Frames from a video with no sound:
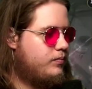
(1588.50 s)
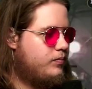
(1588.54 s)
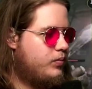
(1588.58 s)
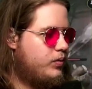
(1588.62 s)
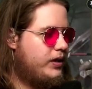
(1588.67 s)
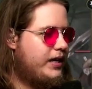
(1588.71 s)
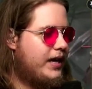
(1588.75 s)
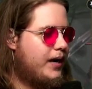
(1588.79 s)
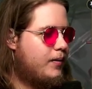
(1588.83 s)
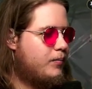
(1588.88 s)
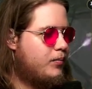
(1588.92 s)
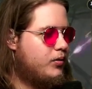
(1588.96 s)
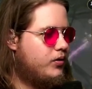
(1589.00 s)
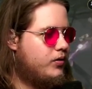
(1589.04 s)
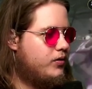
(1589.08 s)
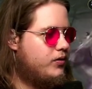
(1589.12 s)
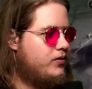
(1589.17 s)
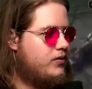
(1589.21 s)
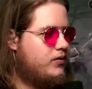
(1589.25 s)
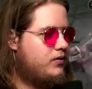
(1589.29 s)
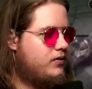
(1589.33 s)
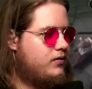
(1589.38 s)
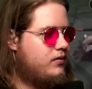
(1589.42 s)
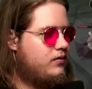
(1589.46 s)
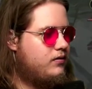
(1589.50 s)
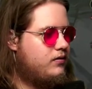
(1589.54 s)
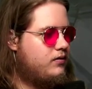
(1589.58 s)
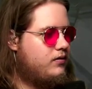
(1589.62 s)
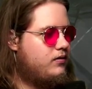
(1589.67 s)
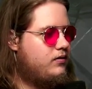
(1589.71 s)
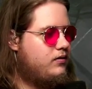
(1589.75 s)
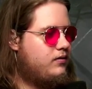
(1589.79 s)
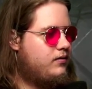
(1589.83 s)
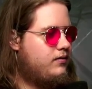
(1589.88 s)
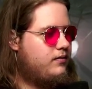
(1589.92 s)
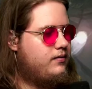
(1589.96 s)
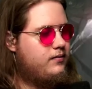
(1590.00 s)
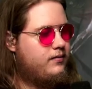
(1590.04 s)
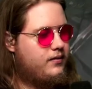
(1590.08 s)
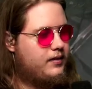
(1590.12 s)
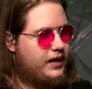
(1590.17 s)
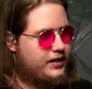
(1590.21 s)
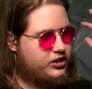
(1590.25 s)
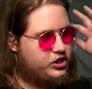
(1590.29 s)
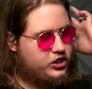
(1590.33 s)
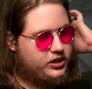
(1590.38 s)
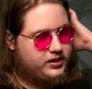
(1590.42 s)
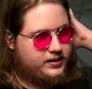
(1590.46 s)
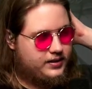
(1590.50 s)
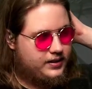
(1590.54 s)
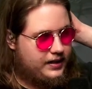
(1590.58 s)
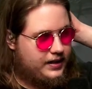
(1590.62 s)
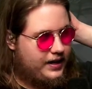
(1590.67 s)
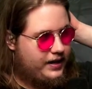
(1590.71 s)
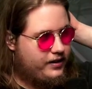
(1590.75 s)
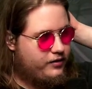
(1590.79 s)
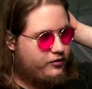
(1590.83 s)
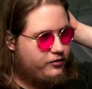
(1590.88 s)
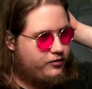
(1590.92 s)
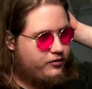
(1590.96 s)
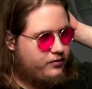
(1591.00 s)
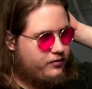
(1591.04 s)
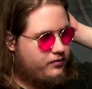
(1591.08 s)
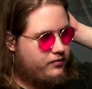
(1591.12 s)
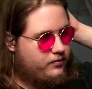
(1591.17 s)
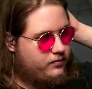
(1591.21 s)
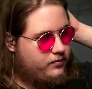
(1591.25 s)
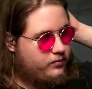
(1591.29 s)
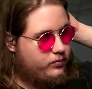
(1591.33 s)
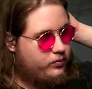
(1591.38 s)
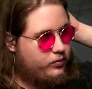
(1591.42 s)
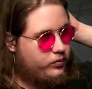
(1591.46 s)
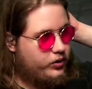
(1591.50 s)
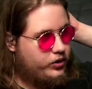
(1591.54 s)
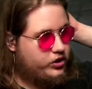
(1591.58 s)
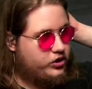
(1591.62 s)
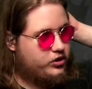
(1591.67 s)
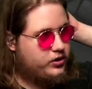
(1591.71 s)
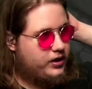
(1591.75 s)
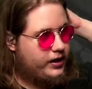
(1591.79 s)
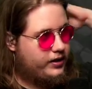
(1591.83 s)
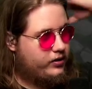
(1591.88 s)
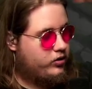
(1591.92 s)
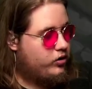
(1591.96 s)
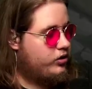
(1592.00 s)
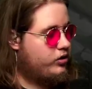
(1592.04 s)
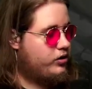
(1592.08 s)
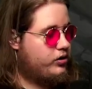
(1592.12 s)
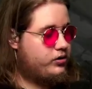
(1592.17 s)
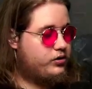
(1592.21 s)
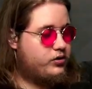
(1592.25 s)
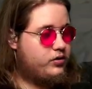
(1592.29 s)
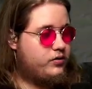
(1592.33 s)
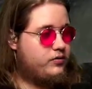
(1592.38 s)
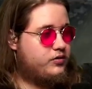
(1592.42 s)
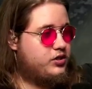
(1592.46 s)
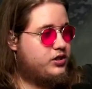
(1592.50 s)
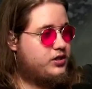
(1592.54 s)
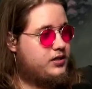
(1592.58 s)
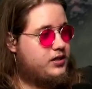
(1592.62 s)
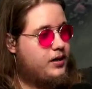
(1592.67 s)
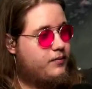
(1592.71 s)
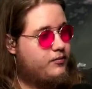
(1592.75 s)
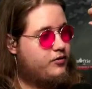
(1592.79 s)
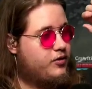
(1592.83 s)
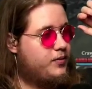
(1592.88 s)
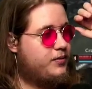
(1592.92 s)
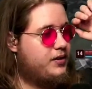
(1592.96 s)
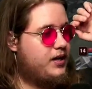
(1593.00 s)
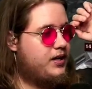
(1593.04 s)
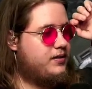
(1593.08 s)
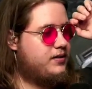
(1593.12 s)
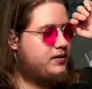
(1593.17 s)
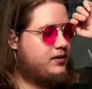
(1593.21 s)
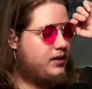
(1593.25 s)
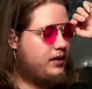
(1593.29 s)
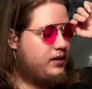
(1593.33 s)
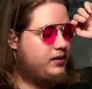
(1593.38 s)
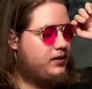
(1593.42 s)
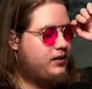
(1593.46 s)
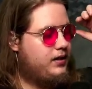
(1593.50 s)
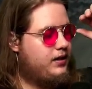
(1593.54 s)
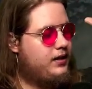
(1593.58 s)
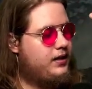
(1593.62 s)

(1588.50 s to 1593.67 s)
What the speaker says: gambles that she's alive, which, like, Urgot could have just come from the other side.